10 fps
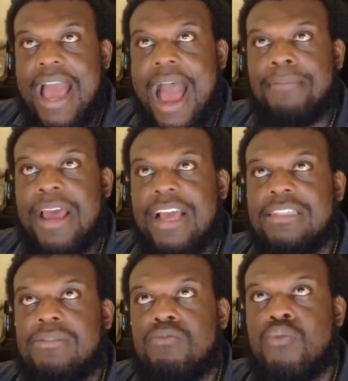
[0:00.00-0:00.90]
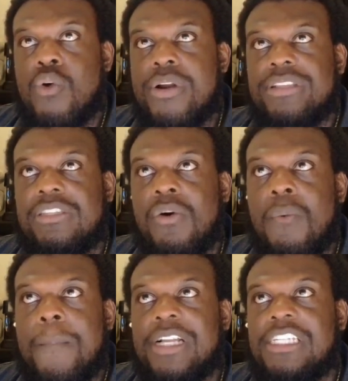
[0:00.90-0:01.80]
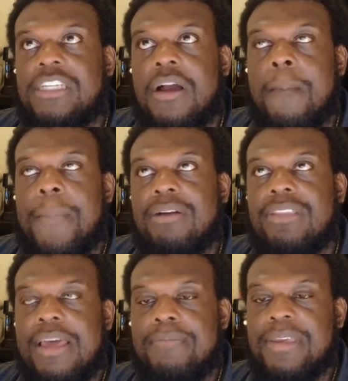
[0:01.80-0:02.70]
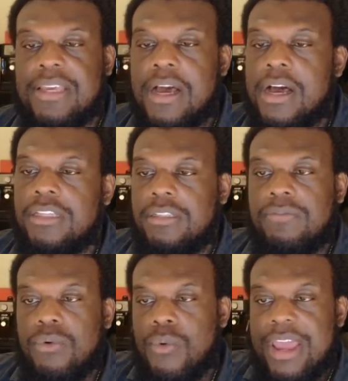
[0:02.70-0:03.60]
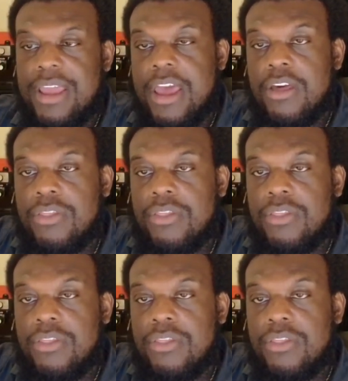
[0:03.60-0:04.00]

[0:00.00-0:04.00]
I'm not worried so much about that because of the way